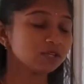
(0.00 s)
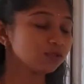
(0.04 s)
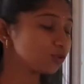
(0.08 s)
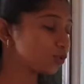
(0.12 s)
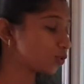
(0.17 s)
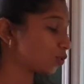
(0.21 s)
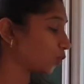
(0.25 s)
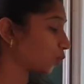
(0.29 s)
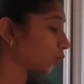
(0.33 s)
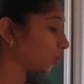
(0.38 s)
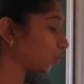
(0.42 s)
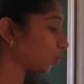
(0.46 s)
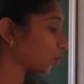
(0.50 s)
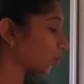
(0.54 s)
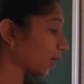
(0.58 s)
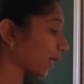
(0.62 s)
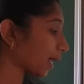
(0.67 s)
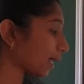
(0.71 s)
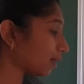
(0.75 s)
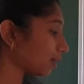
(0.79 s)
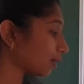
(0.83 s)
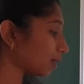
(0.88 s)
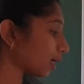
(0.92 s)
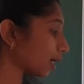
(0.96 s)
So you
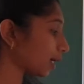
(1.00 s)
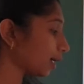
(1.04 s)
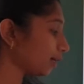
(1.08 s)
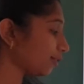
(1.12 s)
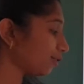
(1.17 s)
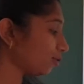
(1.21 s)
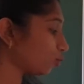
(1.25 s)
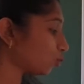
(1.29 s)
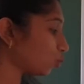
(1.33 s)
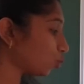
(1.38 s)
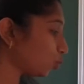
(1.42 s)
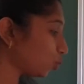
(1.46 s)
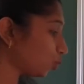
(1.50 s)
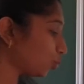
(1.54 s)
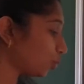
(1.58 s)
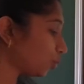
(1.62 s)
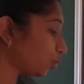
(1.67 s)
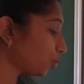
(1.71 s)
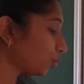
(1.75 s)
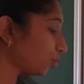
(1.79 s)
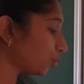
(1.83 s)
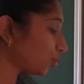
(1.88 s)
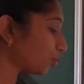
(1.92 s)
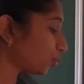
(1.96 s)
can write root
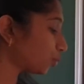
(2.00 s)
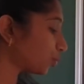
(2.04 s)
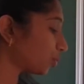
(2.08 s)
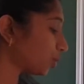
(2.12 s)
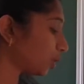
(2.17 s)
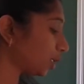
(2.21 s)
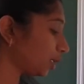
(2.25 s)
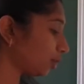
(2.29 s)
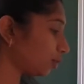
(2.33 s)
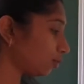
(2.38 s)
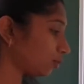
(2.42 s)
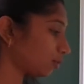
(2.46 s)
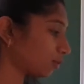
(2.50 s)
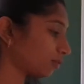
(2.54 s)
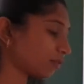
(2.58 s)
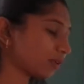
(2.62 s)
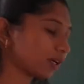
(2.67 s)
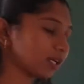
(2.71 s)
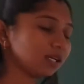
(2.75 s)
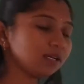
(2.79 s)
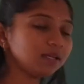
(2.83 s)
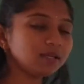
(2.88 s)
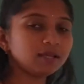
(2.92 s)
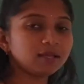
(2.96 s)
2, root 3, root
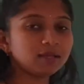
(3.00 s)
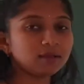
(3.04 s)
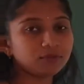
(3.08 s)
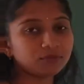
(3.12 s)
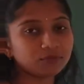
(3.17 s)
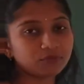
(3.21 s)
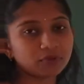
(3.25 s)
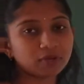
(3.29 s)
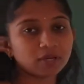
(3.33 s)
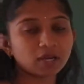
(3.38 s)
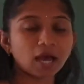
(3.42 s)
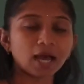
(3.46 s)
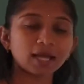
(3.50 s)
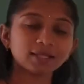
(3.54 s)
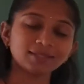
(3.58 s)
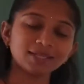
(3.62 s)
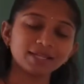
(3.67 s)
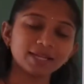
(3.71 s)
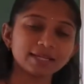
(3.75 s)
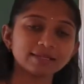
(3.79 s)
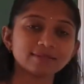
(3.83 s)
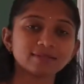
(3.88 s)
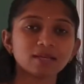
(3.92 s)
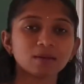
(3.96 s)
5. For
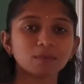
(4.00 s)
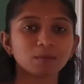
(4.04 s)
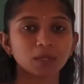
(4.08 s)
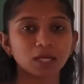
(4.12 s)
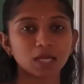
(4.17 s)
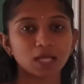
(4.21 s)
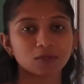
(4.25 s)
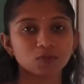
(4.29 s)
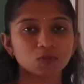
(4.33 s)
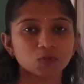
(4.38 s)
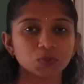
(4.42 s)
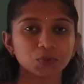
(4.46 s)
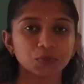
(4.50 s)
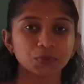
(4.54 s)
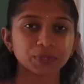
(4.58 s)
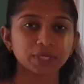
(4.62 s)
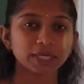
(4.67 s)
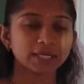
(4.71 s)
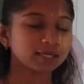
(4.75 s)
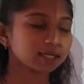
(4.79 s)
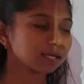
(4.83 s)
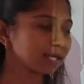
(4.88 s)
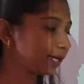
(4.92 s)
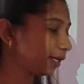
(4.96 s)
other example also you
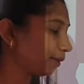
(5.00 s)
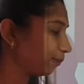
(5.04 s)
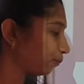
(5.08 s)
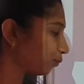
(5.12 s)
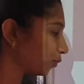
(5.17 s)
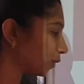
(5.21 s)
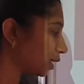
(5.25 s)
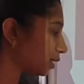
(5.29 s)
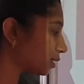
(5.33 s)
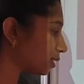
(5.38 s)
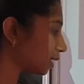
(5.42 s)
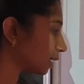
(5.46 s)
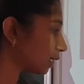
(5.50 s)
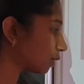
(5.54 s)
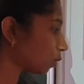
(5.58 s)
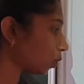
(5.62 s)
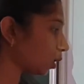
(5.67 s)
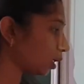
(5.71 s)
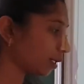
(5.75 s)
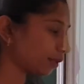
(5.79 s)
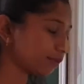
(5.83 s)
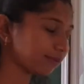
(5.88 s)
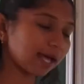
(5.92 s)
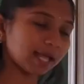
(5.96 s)
can write its
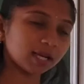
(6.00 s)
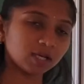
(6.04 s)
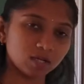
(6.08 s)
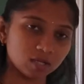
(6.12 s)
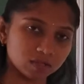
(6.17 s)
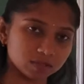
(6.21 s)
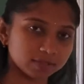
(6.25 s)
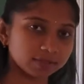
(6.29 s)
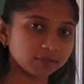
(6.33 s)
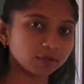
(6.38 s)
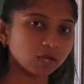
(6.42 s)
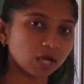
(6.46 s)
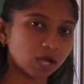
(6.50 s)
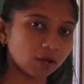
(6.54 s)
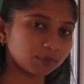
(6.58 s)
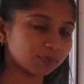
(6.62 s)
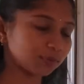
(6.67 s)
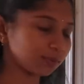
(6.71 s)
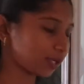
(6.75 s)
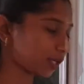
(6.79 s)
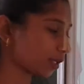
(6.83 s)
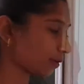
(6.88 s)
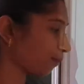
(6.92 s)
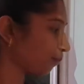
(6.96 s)
equivalent value also you have
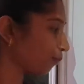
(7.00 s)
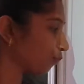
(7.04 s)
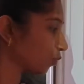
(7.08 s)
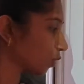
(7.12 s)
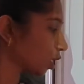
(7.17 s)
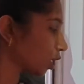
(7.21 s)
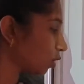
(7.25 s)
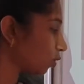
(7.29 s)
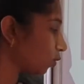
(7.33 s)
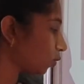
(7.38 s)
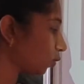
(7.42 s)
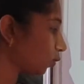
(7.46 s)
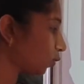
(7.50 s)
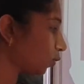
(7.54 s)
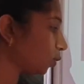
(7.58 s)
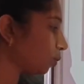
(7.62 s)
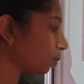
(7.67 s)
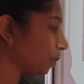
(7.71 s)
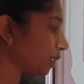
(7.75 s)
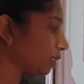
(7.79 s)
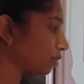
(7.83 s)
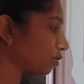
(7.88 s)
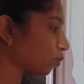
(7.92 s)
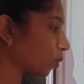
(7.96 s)
to write. Root 2
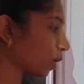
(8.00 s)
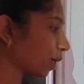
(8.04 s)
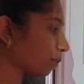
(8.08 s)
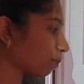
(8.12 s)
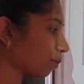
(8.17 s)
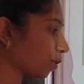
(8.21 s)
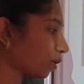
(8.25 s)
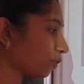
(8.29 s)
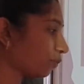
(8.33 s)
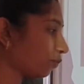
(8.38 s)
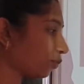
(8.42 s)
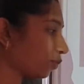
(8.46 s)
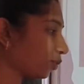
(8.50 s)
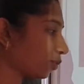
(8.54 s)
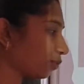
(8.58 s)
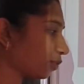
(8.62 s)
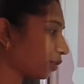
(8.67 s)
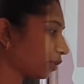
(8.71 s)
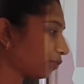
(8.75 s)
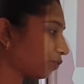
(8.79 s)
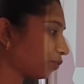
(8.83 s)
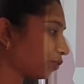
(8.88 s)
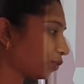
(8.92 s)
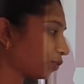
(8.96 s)
means
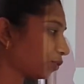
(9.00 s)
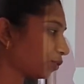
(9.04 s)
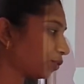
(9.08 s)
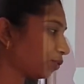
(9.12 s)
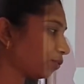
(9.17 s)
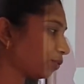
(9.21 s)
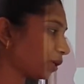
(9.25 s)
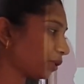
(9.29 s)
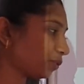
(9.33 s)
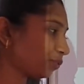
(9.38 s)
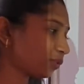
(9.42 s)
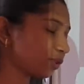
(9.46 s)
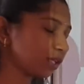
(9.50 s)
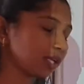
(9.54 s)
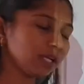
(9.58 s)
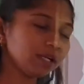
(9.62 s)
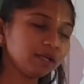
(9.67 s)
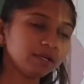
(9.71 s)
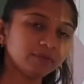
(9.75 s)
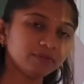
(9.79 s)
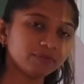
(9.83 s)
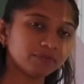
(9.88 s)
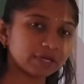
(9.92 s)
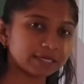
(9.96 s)

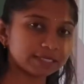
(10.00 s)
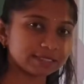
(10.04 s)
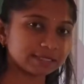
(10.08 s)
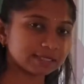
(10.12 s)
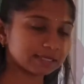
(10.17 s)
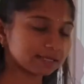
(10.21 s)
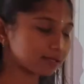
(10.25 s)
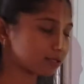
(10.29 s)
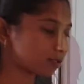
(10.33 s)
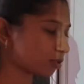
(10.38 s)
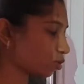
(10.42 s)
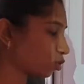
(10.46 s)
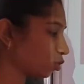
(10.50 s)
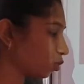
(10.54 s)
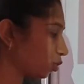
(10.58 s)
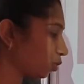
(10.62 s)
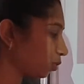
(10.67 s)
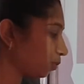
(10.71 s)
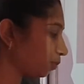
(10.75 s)
1.414213, 562,